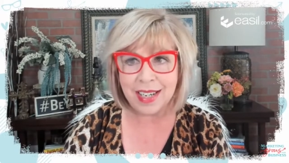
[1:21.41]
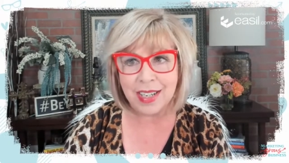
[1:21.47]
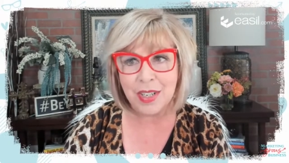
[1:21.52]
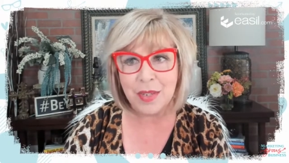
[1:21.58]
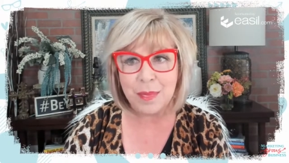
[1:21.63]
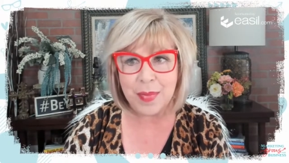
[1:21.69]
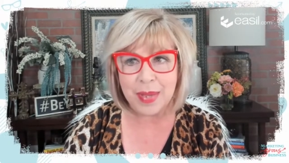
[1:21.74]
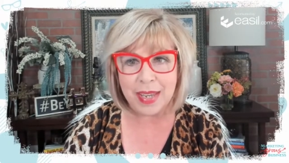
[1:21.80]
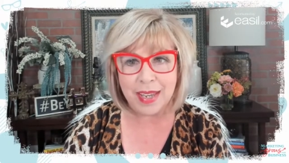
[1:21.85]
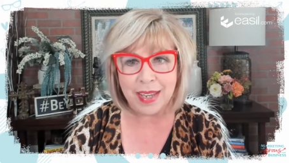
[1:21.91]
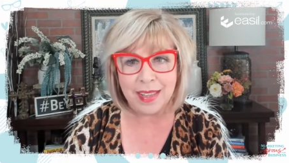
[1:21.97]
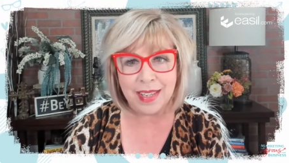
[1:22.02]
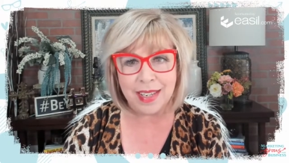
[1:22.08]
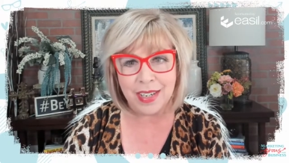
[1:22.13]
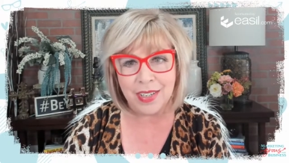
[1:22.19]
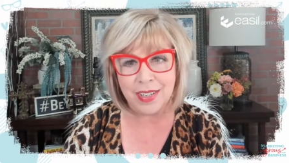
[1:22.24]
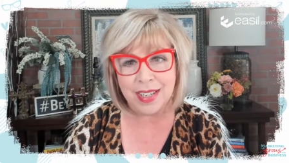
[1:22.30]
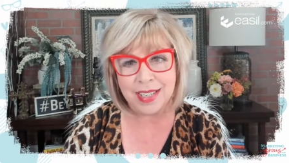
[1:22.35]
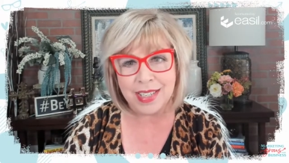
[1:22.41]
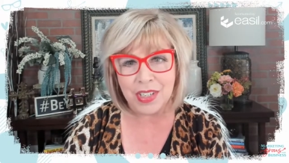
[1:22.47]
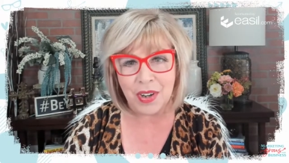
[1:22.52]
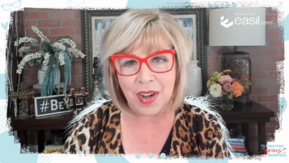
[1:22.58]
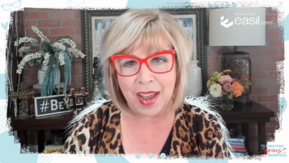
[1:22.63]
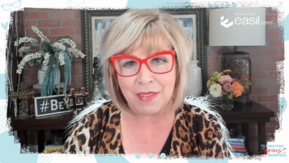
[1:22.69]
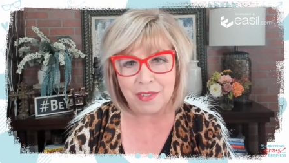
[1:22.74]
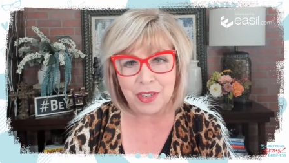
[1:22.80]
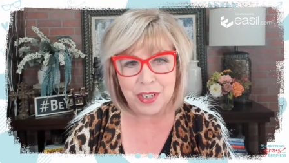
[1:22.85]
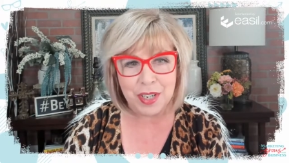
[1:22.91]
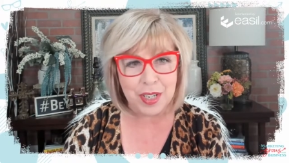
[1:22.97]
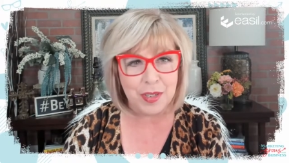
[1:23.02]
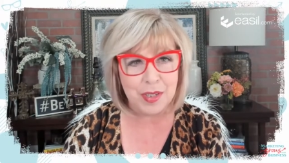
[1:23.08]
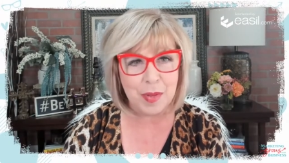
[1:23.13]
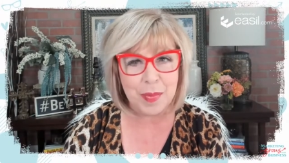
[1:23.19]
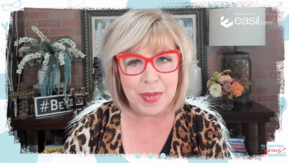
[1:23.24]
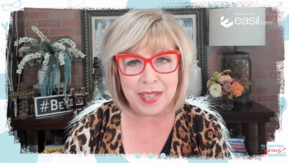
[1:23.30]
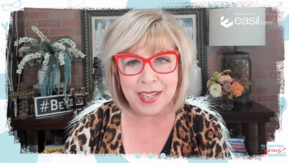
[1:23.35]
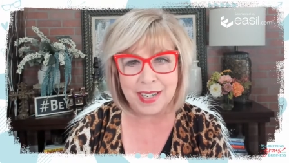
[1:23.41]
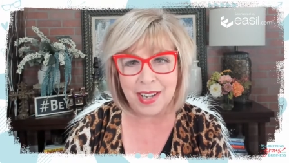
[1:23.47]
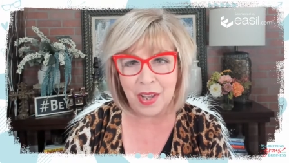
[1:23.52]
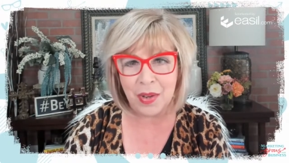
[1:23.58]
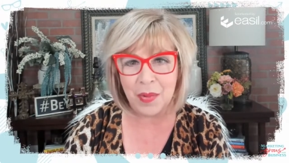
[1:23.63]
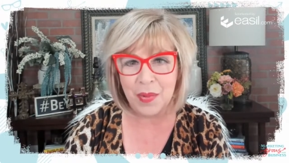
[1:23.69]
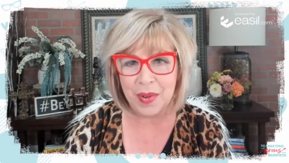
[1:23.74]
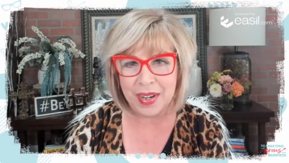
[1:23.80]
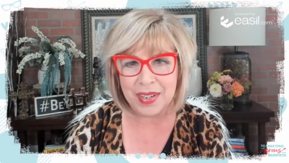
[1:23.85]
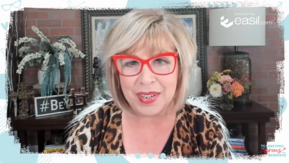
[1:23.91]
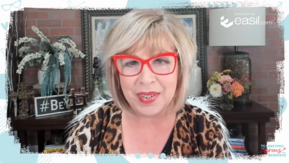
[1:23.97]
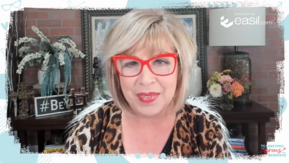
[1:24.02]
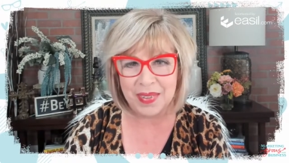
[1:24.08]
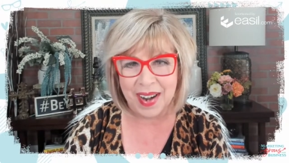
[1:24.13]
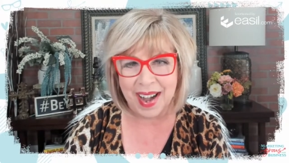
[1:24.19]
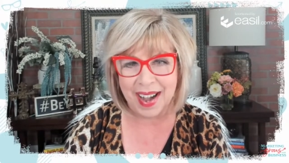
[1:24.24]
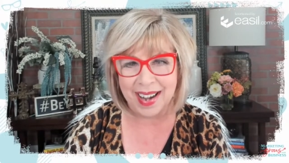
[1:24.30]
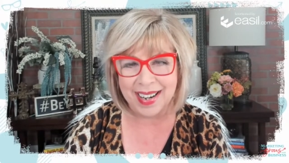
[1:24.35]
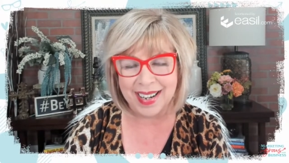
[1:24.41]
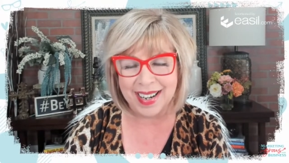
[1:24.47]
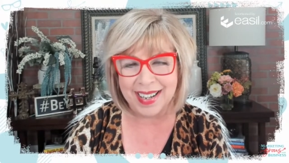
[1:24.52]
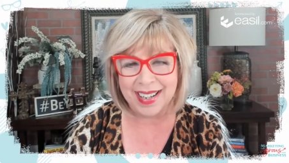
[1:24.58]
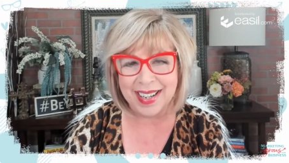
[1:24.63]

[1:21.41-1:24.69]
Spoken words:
it could be that it's your afternoon, depending on where you are.